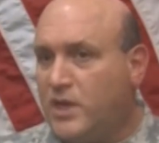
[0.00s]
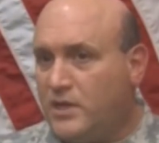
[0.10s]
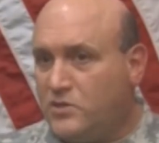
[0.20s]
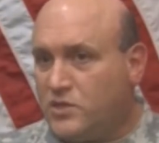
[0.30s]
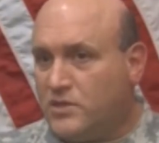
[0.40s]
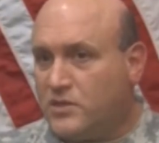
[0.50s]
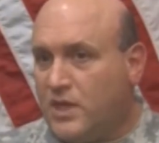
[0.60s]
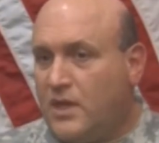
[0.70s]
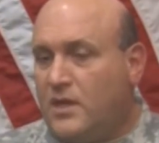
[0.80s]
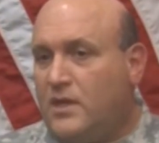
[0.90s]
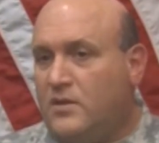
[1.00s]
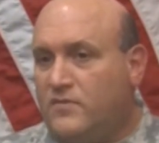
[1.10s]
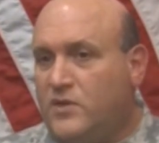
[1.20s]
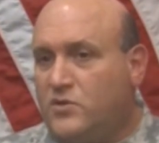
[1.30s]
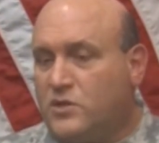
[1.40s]
changes in the
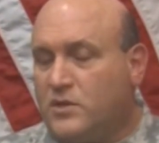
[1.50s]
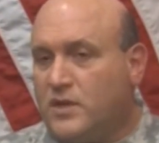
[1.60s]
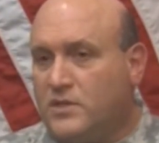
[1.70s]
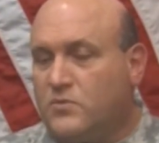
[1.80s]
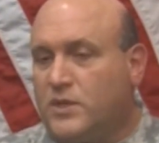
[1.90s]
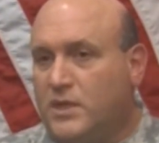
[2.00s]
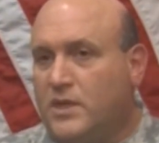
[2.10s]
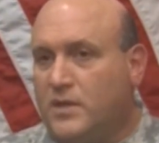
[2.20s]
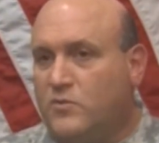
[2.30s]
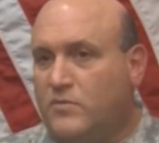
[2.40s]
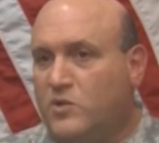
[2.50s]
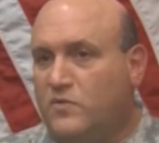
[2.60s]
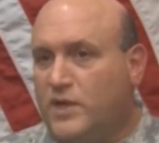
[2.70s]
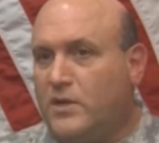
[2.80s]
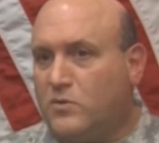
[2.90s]
future as we, uh, we
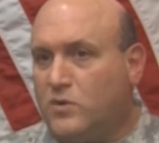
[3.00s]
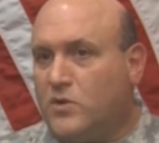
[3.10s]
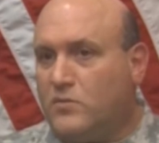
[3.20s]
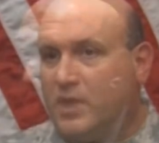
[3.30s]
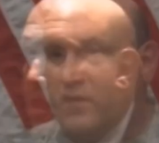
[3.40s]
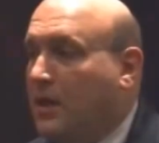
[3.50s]
move down the road.